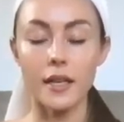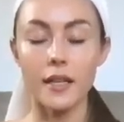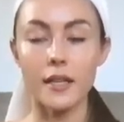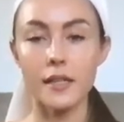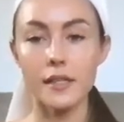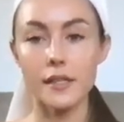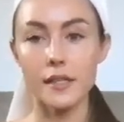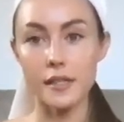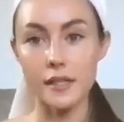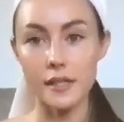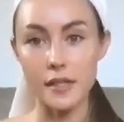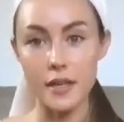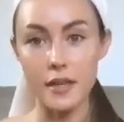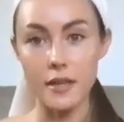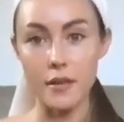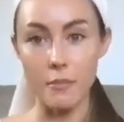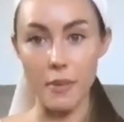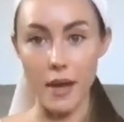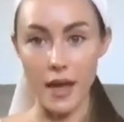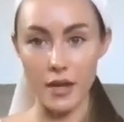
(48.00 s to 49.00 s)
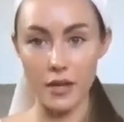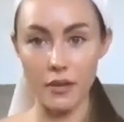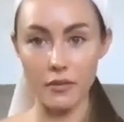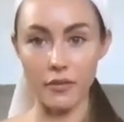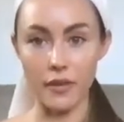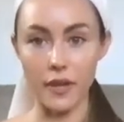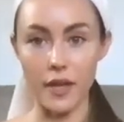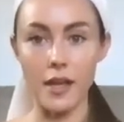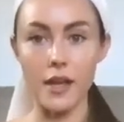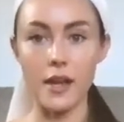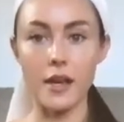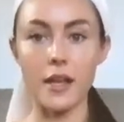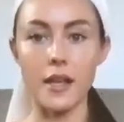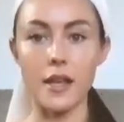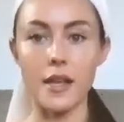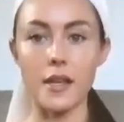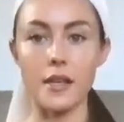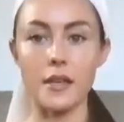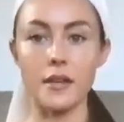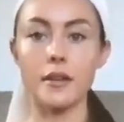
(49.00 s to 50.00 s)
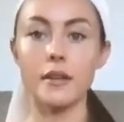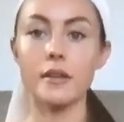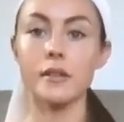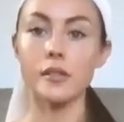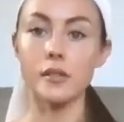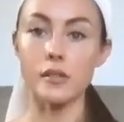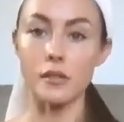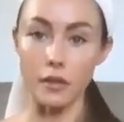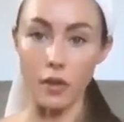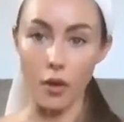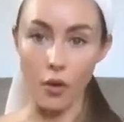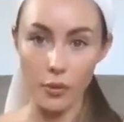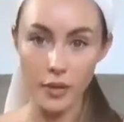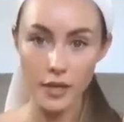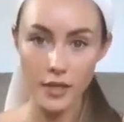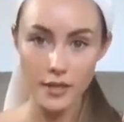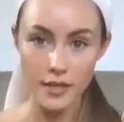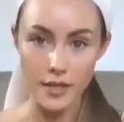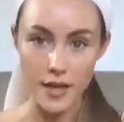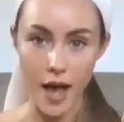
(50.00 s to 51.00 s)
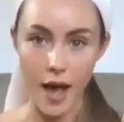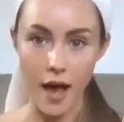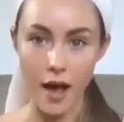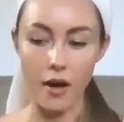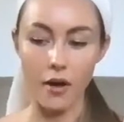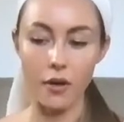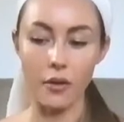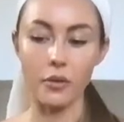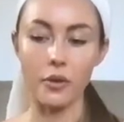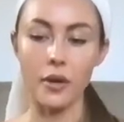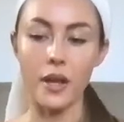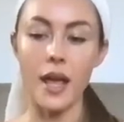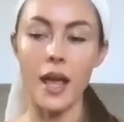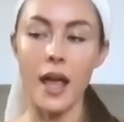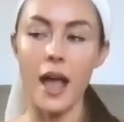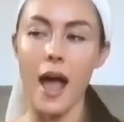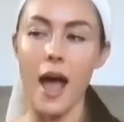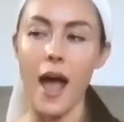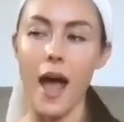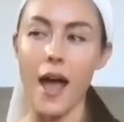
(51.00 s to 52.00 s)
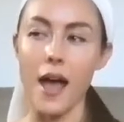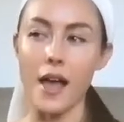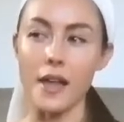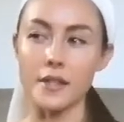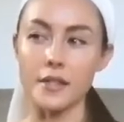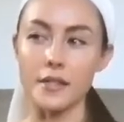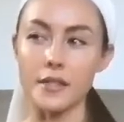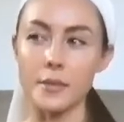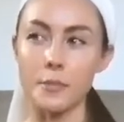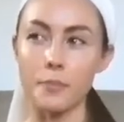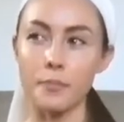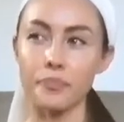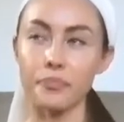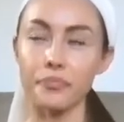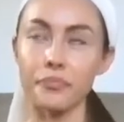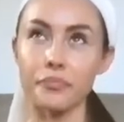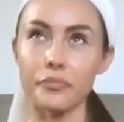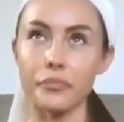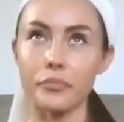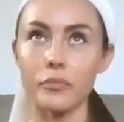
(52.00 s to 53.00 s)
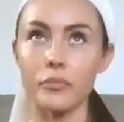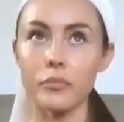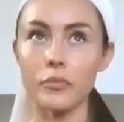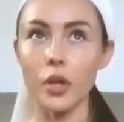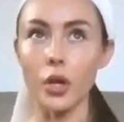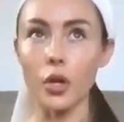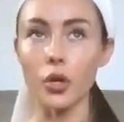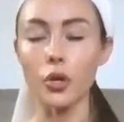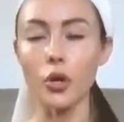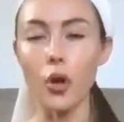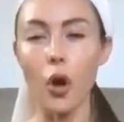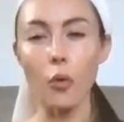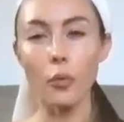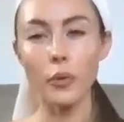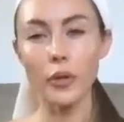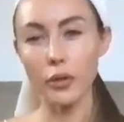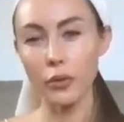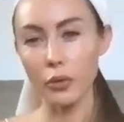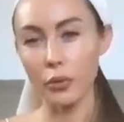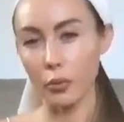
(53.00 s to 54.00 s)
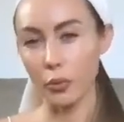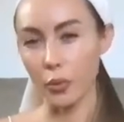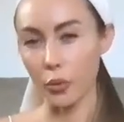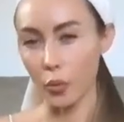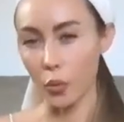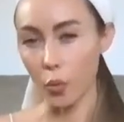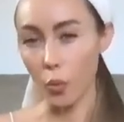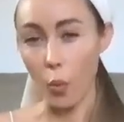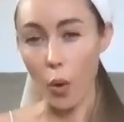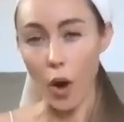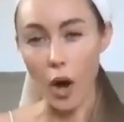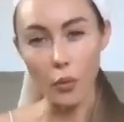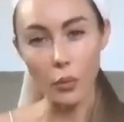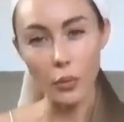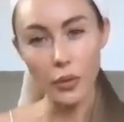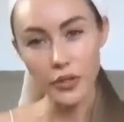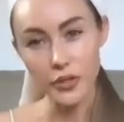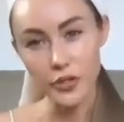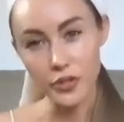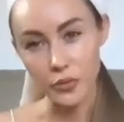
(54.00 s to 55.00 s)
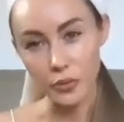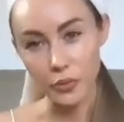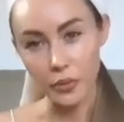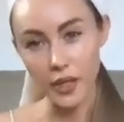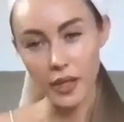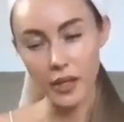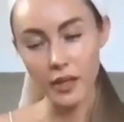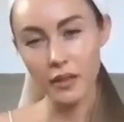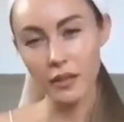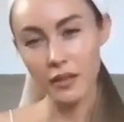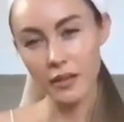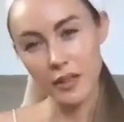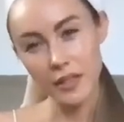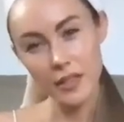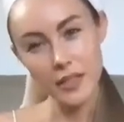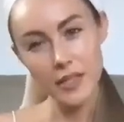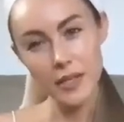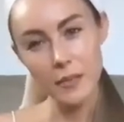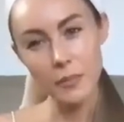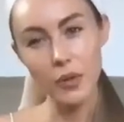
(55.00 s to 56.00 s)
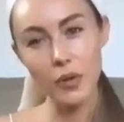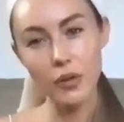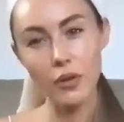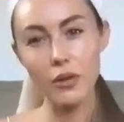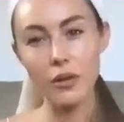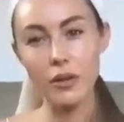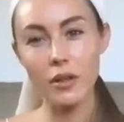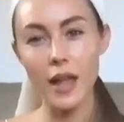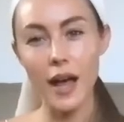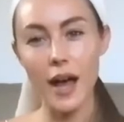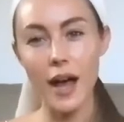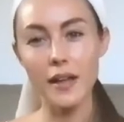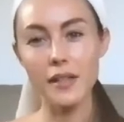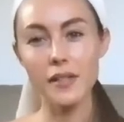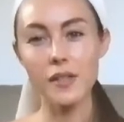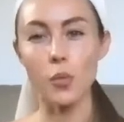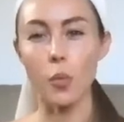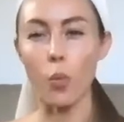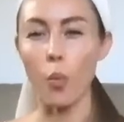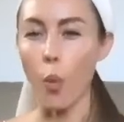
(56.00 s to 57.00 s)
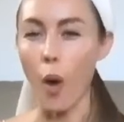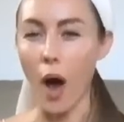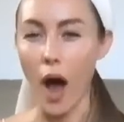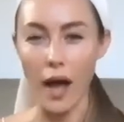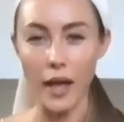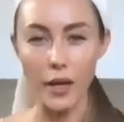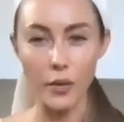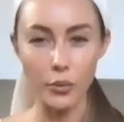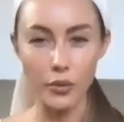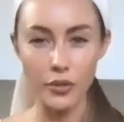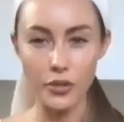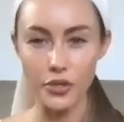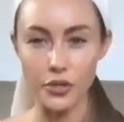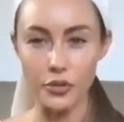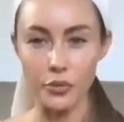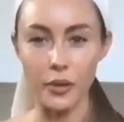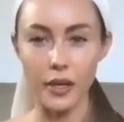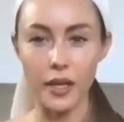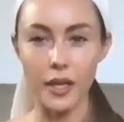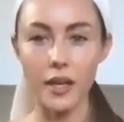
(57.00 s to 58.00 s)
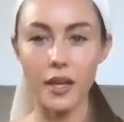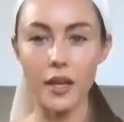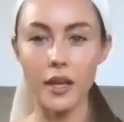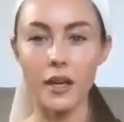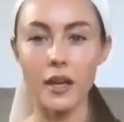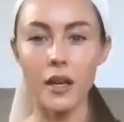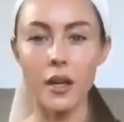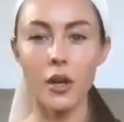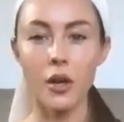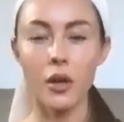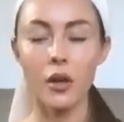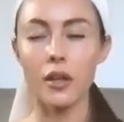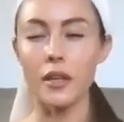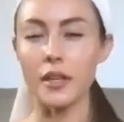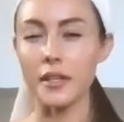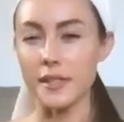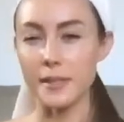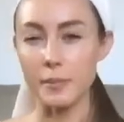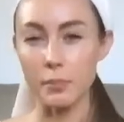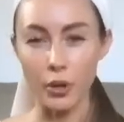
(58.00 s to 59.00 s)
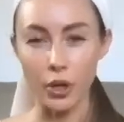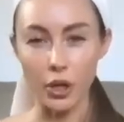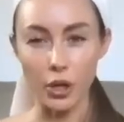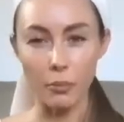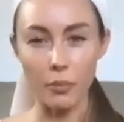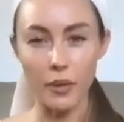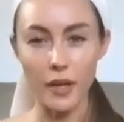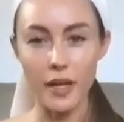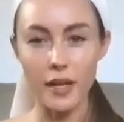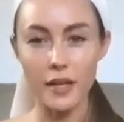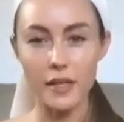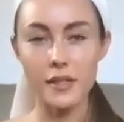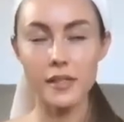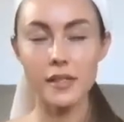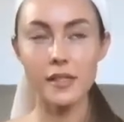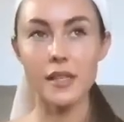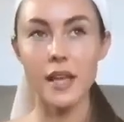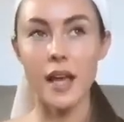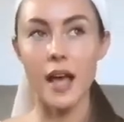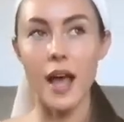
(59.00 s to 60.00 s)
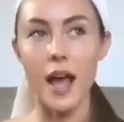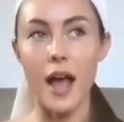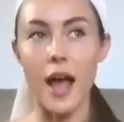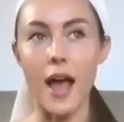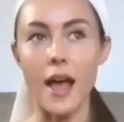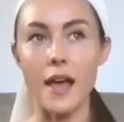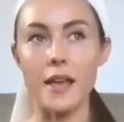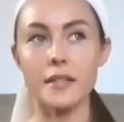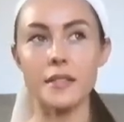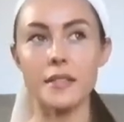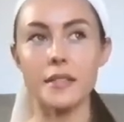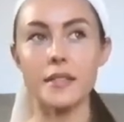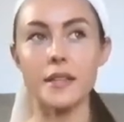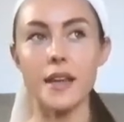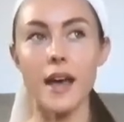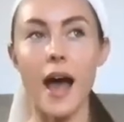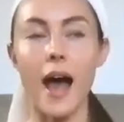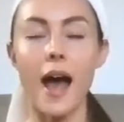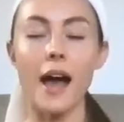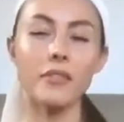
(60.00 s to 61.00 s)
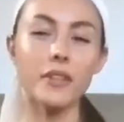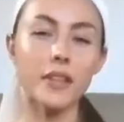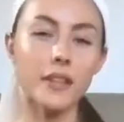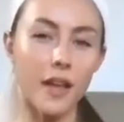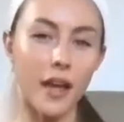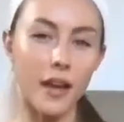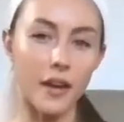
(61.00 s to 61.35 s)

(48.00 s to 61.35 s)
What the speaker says: see the benefit in slowing down and going through what we're doing in a typical class, why we're doing it, its purpose, and having that